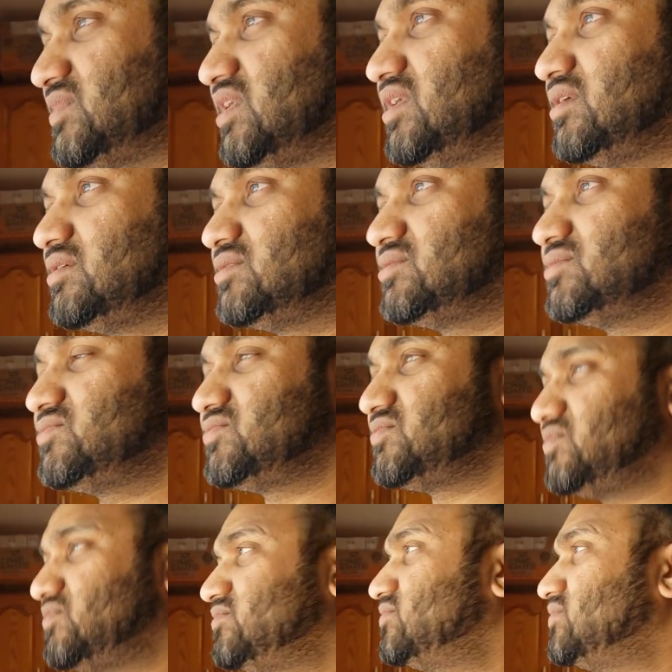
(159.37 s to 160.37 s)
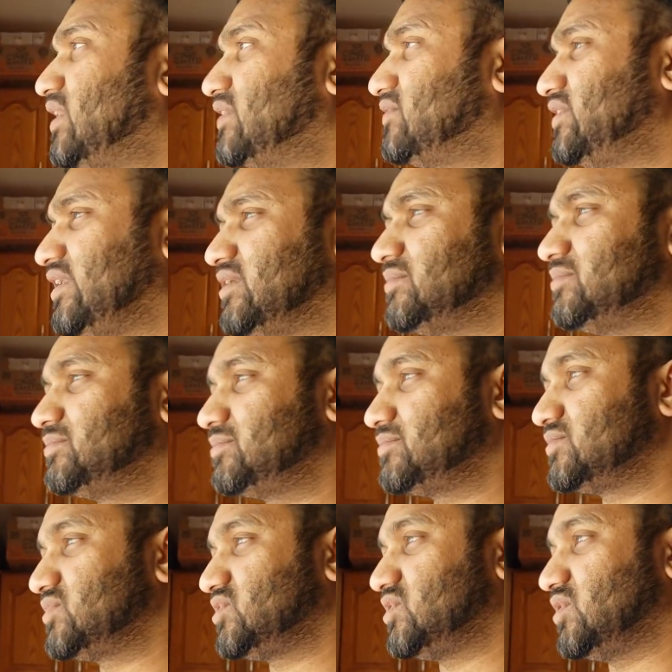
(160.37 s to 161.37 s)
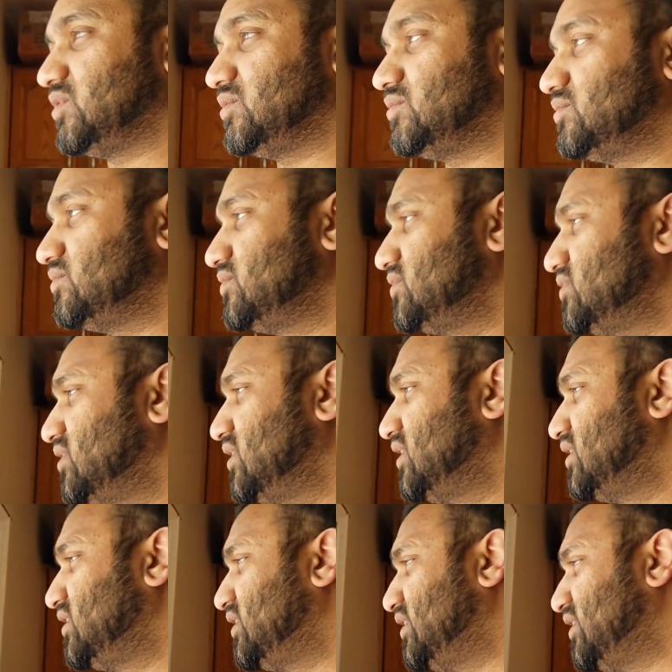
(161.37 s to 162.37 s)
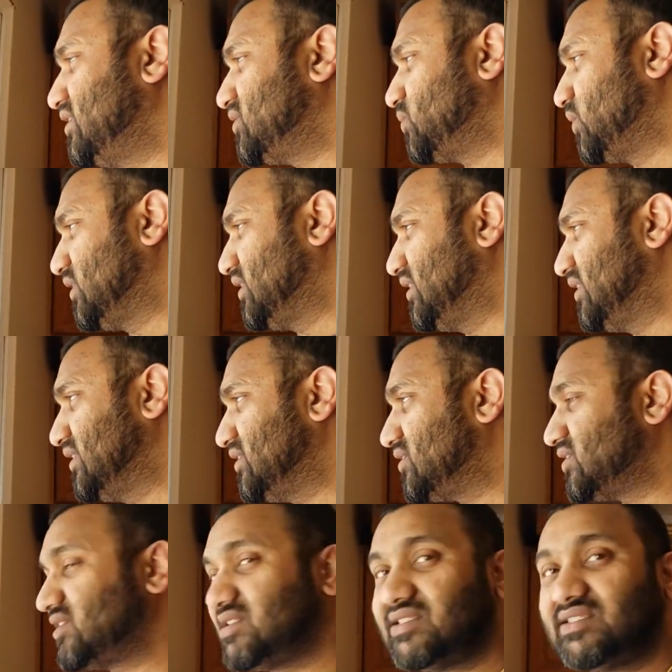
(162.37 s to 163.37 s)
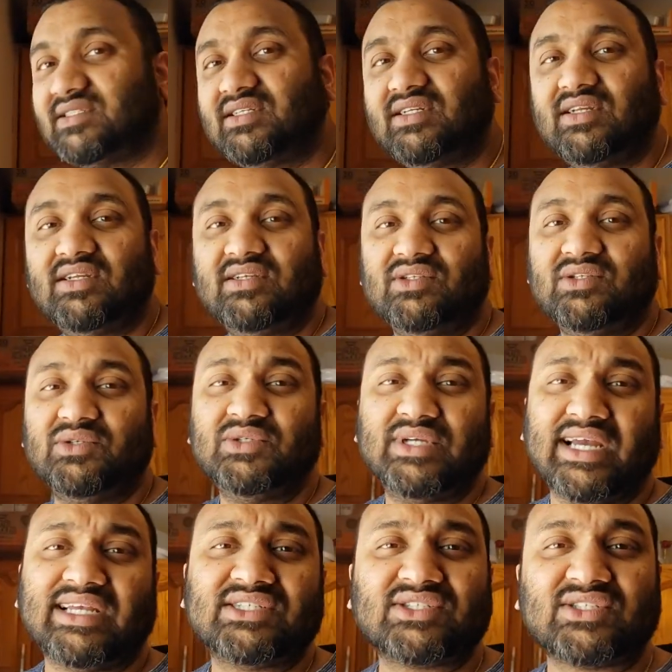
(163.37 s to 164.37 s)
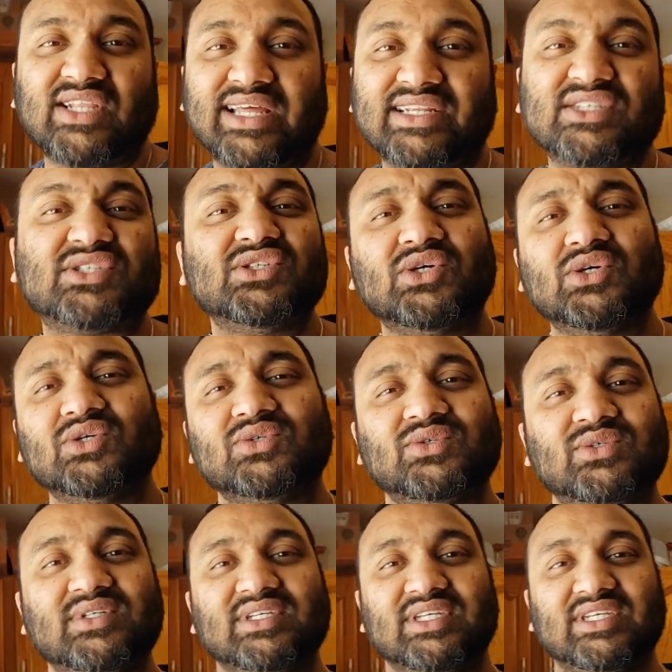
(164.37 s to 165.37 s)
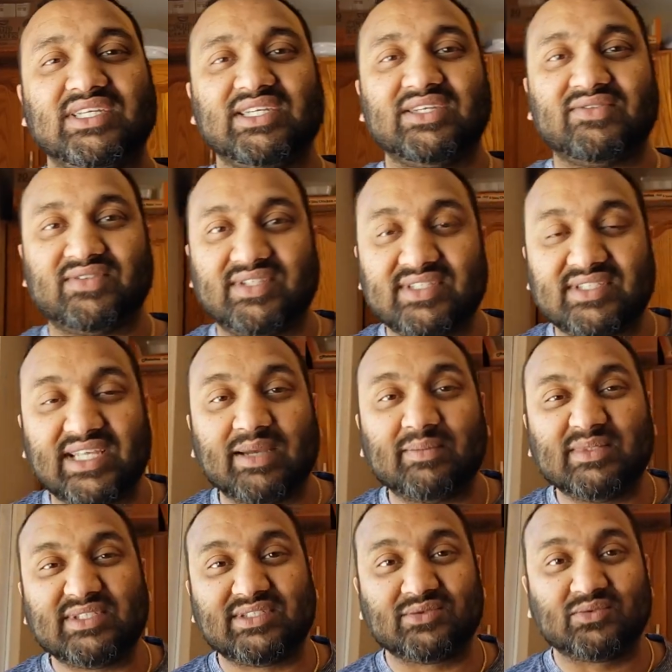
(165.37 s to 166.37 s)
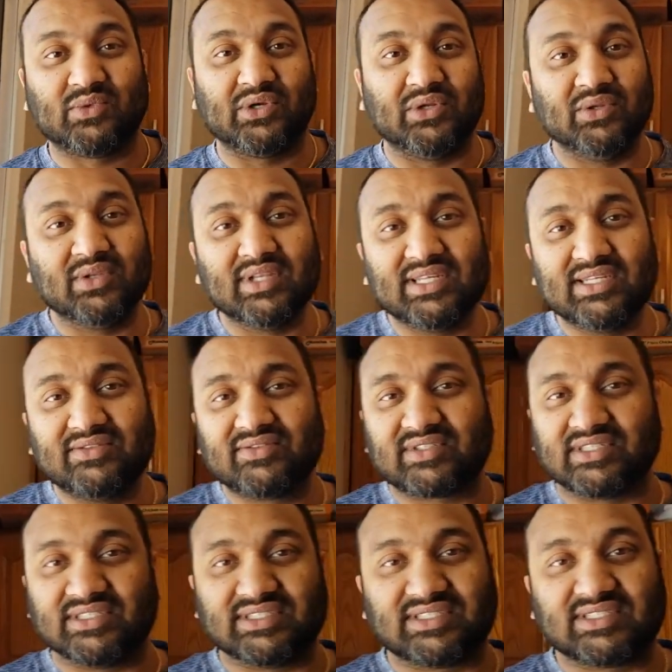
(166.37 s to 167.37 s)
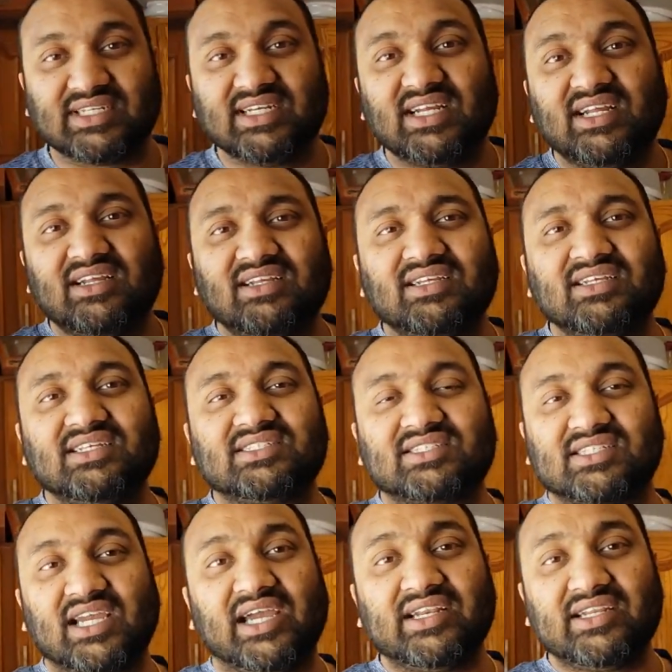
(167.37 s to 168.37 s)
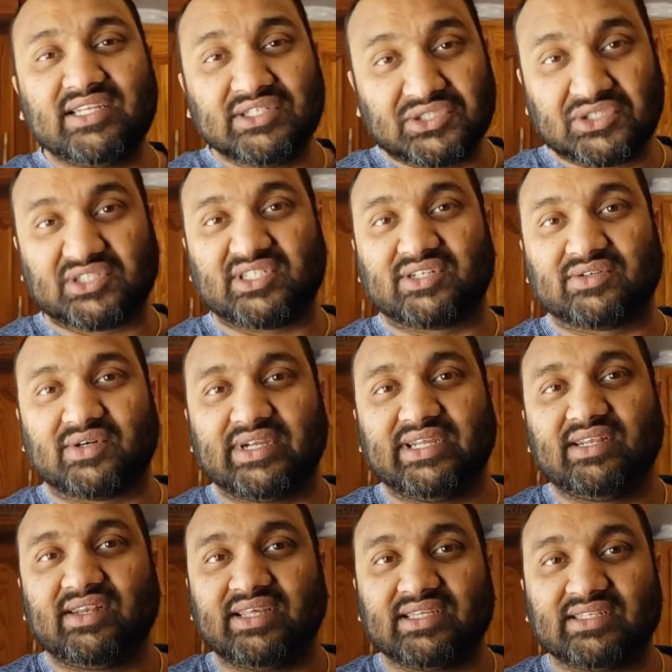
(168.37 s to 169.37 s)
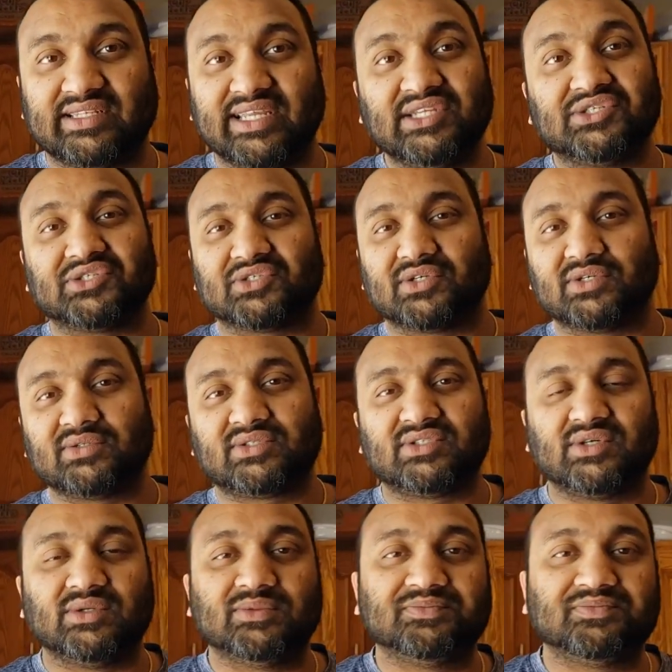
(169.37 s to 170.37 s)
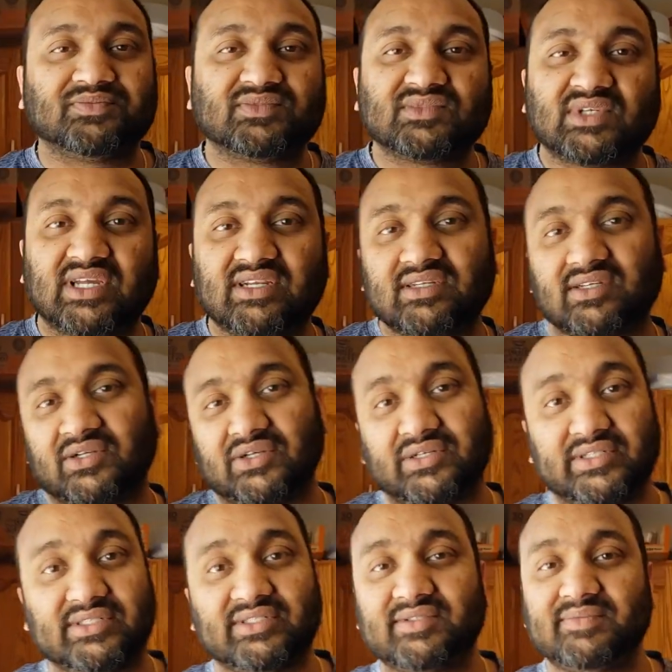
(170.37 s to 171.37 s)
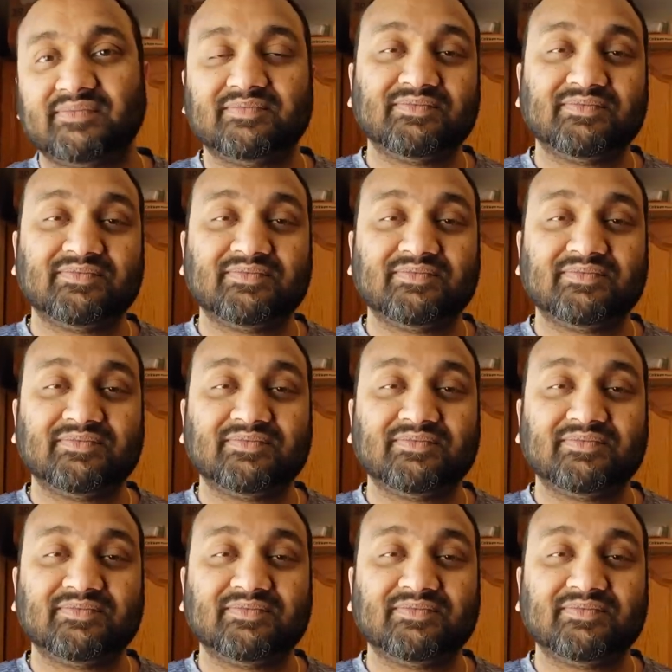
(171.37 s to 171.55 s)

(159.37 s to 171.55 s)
fluffs. Like, yeah. So, it is what it is. You guys let us know if this happens where you live, because it's kind of interesting, right? Like nature. So, kind of curious.